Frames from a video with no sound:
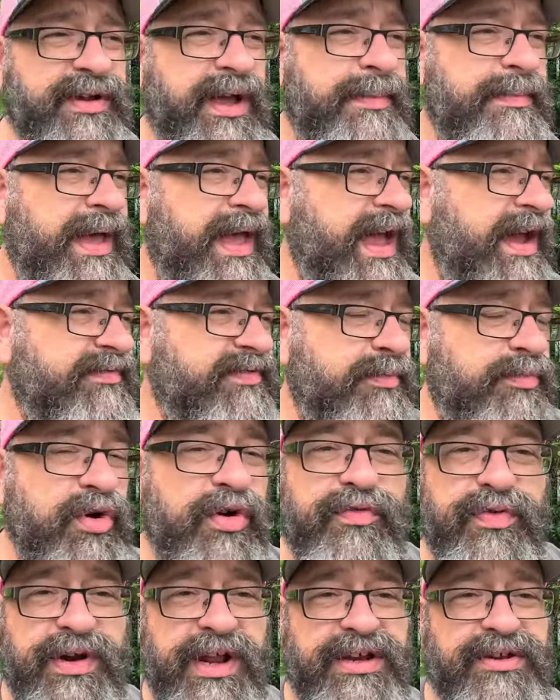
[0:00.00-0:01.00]
I may have to
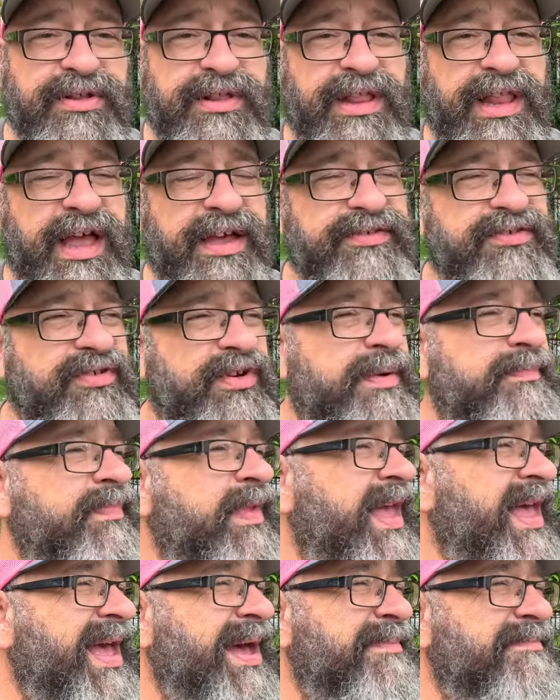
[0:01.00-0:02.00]
move when I do the live stream.
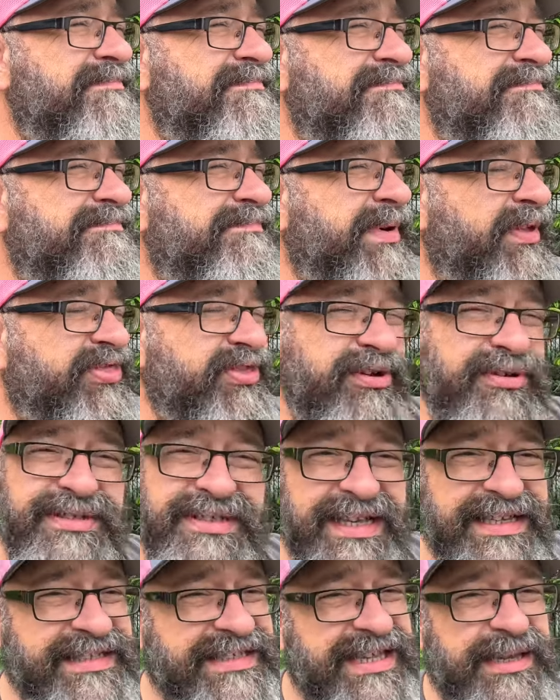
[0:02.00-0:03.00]
But
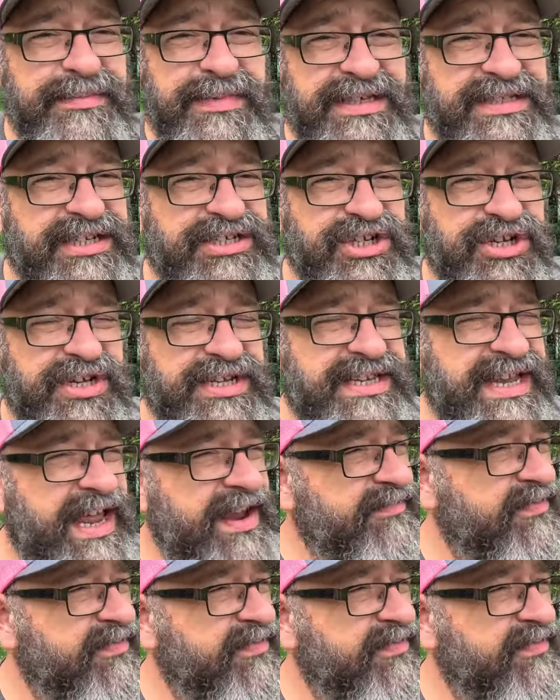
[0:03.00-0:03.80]
Thursday seemed like such a good day